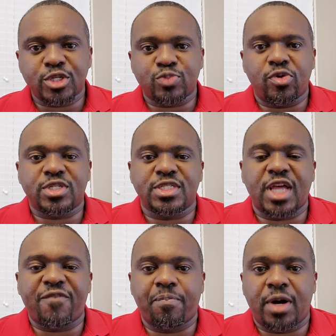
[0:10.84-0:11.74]
The Sports is
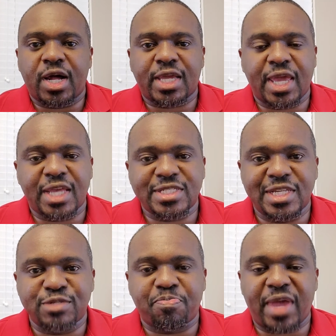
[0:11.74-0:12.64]
Life podcast
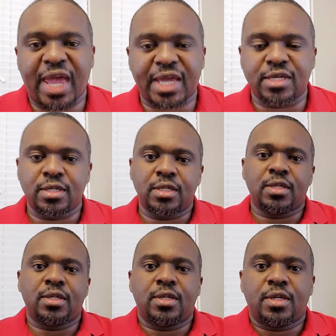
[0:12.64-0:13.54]
is back.
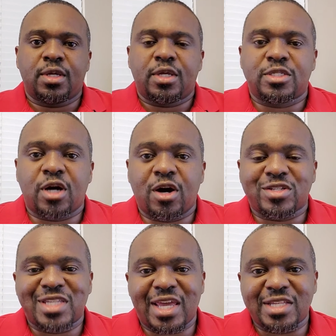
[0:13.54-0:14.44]

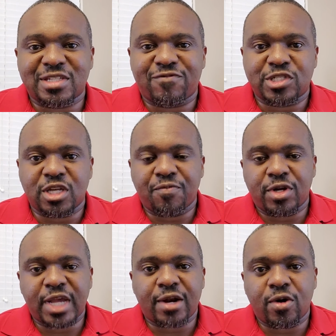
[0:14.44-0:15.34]
Dog days of summer,
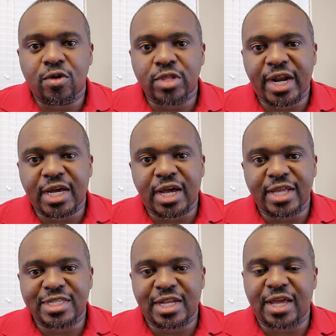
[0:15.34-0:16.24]
not a whole lot of
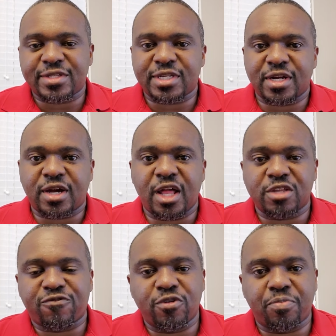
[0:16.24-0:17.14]
content out there.
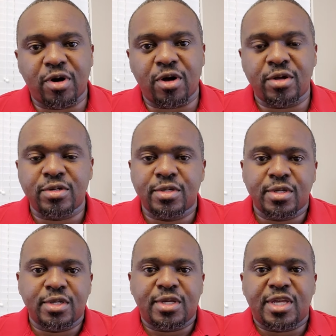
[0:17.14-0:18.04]
College football
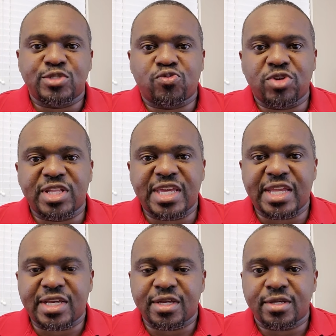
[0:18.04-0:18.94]
is really
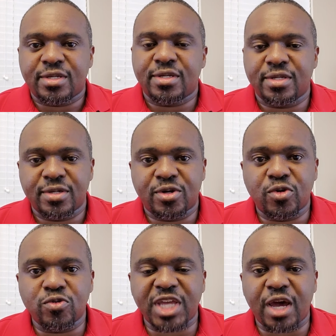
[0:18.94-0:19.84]
in a
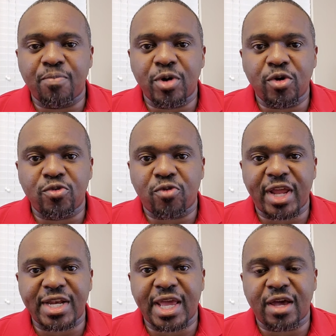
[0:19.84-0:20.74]
cool down mode
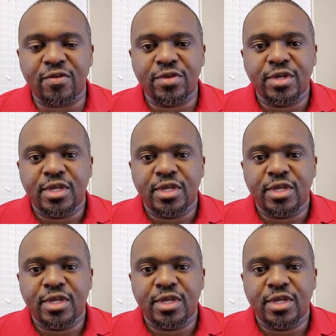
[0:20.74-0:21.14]
right now.